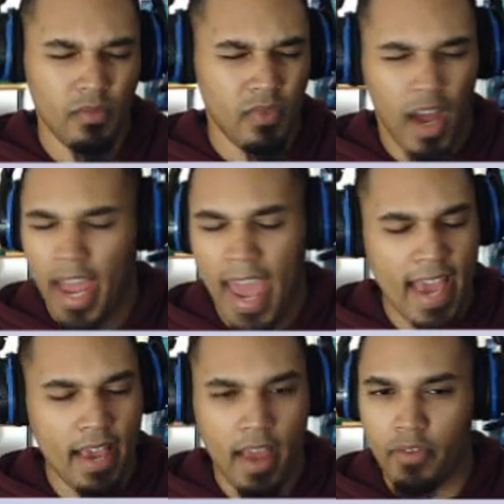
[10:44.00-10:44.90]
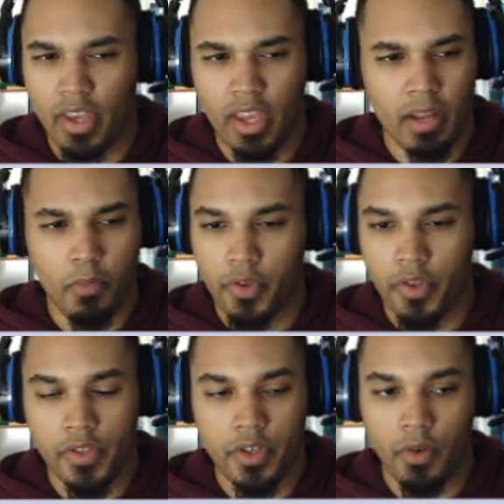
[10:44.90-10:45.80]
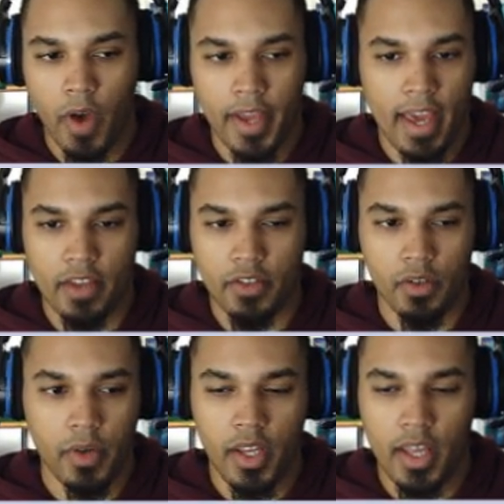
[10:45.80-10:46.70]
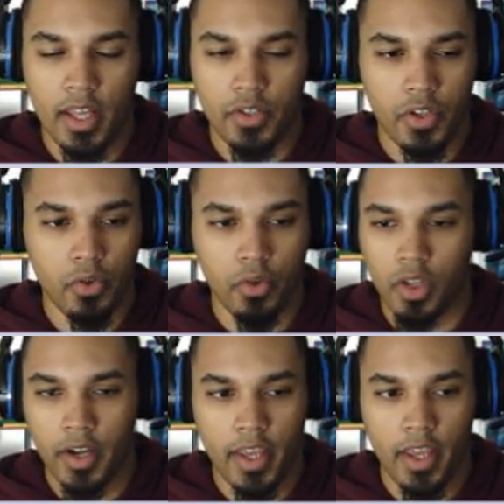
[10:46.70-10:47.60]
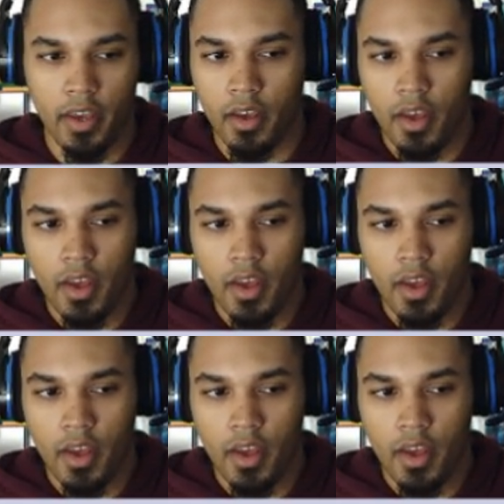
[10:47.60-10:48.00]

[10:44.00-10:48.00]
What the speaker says: I hate having any more than 2. I can't do it. It's too clunky.